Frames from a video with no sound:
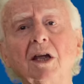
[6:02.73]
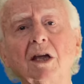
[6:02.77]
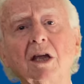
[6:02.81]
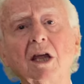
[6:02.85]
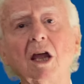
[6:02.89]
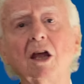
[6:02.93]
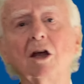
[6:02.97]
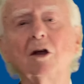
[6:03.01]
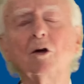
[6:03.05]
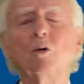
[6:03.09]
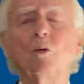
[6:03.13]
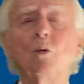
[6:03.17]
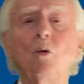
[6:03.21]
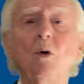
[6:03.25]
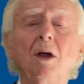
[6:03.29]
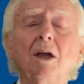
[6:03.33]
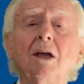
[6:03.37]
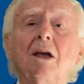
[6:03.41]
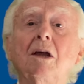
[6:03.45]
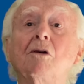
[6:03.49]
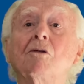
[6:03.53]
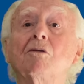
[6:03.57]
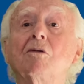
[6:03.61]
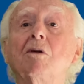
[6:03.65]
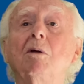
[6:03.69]
a
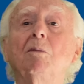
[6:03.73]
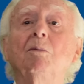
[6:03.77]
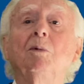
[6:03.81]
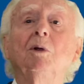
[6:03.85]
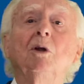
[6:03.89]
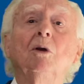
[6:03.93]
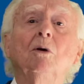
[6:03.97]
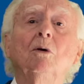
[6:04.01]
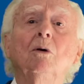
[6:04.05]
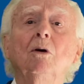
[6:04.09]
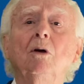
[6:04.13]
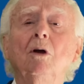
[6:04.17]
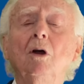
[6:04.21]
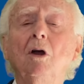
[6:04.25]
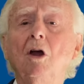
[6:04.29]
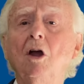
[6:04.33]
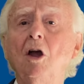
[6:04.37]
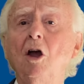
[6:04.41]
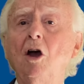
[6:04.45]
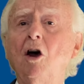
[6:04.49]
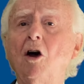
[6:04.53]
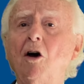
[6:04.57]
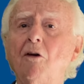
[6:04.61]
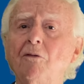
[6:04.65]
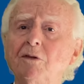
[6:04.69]
quick review
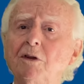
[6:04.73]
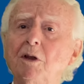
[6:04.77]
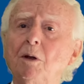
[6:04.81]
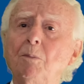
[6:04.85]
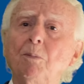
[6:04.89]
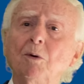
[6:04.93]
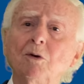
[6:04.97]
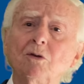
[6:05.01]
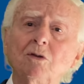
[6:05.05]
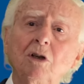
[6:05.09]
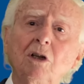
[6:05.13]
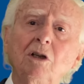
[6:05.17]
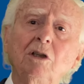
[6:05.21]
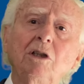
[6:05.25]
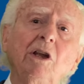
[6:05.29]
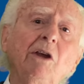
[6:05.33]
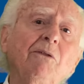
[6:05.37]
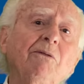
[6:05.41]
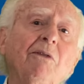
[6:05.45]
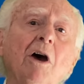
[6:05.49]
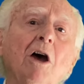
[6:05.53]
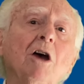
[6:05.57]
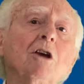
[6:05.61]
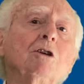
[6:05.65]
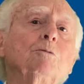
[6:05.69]
of the positive
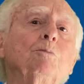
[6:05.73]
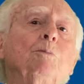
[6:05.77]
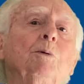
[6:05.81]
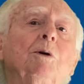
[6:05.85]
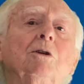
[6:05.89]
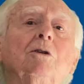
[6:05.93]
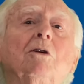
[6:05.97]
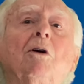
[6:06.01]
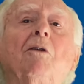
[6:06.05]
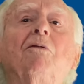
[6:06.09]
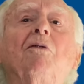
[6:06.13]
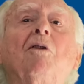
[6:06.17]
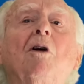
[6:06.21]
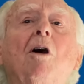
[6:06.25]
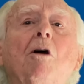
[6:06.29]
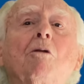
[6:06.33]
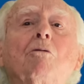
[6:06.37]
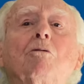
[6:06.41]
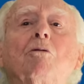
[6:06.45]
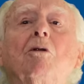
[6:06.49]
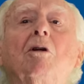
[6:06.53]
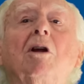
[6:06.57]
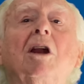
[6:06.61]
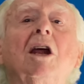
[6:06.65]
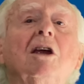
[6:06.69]
aspect of our
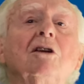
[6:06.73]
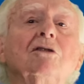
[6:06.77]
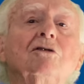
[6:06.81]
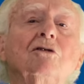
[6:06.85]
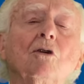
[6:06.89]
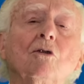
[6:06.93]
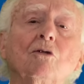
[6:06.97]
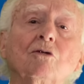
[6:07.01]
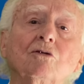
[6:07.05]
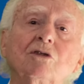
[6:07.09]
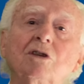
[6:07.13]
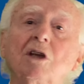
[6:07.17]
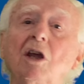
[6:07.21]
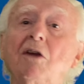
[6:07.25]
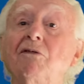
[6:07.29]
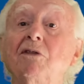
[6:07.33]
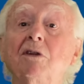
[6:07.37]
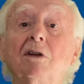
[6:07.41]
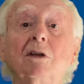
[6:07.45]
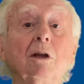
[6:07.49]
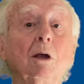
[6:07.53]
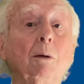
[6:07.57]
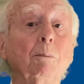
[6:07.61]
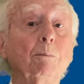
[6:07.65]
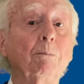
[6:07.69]
relationship
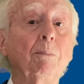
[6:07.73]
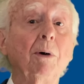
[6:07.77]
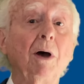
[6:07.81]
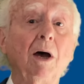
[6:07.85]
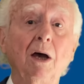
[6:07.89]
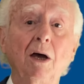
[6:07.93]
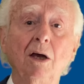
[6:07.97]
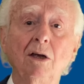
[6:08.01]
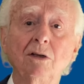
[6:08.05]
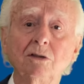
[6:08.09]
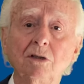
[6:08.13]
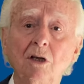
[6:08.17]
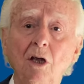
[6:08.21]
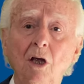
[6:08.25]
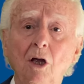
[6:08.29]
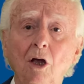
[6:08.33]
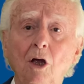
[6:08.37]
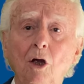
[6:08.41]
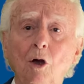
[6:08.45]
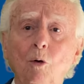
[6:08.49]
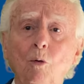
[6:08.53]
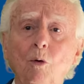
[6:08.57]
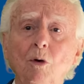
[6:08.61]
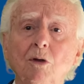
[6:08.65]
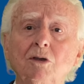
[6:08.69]
in the past,
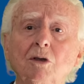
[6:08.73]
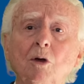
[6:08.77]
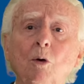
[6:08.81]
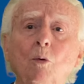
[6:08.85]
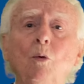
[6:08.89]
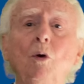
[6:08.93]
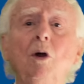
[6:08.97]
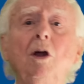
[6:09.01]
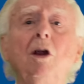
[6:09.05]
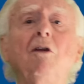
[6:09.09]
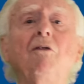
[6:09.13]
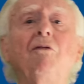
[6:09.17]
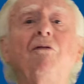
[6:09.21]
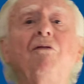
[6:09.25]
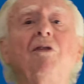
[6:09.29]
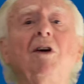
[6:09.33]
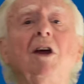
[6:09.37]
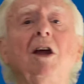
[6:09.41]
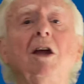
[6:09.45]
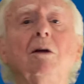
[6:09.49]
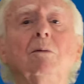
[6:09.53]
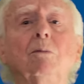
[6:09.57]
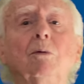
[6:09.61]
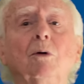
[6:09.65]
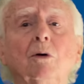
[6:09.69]
which will
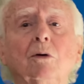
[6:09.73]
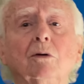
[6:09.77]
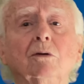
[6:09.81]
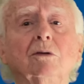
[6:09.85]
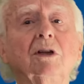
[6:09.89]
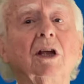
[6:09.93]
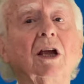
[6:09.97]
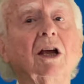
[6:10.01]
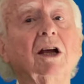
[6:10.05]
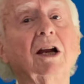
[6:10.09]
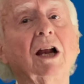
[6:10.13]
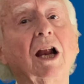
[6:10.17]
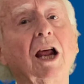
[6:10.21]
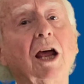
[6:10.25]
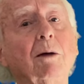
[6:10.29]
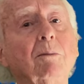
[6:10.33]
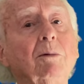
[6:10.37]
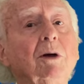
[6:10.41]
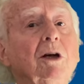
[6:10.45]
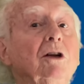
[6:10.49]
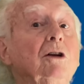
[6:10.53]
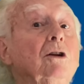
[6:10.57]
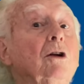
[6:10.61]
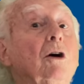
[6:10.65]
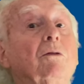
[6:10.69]
favor the
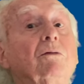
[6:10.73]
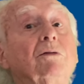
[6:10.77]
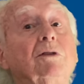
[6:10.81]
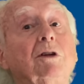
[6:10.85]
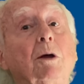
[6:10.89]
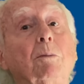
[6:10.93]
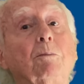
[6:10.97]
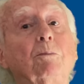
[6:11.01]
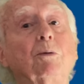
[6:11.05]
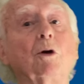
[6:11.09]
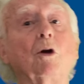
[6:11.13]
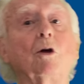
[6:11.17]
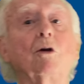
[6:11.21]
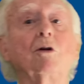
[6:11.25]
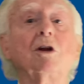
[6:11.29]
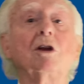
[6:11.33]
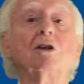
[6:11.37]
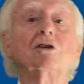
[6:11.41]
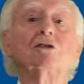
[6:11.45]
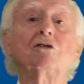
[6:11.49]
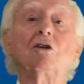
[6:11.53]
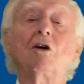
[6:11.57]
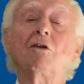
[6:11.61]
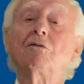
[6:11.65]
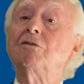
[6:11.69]
climate of the
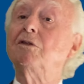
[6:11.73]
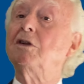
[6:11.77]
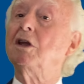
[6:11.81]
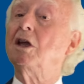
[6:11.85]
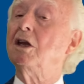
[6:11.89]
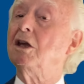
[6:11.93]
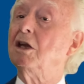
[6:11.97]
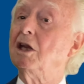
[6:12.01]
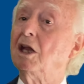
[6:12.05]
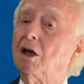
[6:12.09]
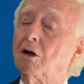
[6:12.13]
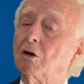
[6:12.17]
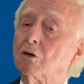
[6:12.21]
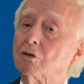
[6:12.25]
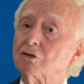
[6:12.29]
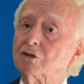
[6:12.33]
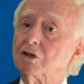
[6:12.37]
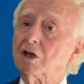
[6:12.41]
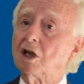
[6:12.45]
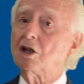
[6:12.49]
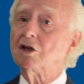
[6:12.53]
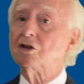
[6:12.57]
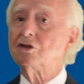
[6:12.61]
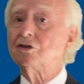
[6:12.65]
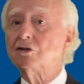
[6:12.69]
progress of the
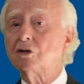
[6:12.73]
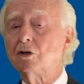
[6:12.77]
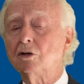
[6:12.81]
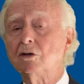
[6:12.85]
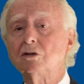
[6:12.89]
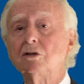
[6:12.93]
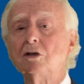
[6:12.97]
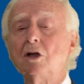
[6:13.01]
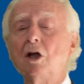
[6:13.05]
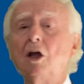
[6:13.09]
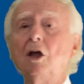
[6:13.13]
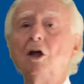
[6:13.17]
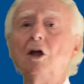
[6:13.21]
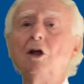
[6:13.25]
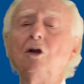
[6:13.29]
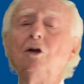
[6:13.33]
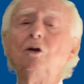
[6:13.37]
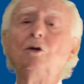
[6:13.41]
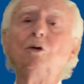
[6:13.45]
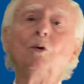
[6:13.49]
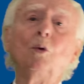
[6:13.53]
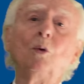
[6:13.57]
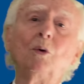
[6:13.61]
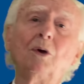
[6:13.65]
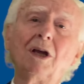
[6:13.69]
negotiations
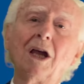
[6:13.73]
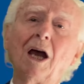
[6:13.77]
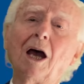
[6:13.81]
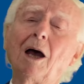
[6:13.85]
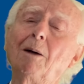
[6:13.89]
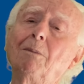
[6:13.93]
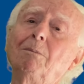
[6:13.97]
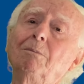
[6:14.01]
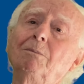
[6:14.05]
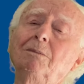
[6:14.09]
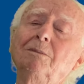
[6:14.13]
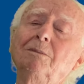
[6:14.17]
to come.